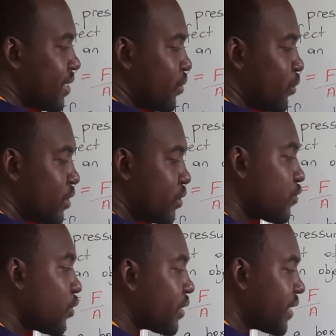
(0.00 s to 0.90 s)
which is
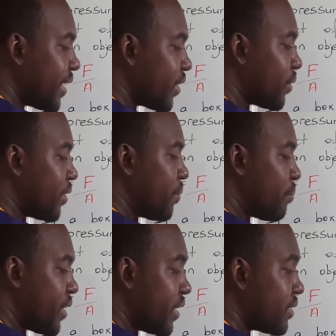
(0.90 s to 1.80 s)
for the liquid,
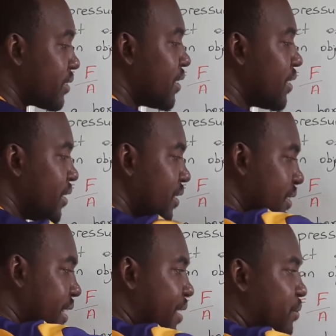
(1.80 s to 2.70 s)
plus
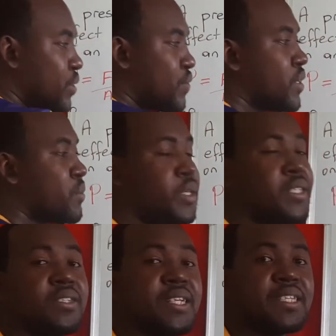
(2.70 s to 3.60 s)
the atmospheric
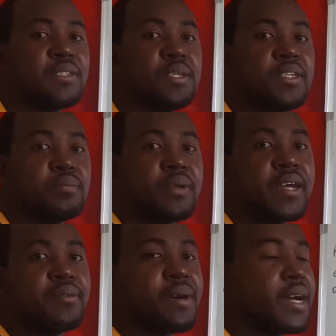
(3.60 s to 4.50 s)
pressure that's being
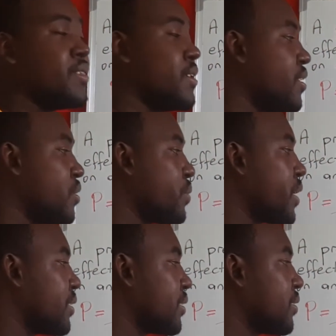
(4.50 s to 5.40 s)
applied by the air
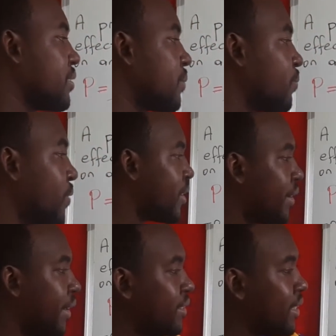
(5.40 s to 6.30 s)
particles, right?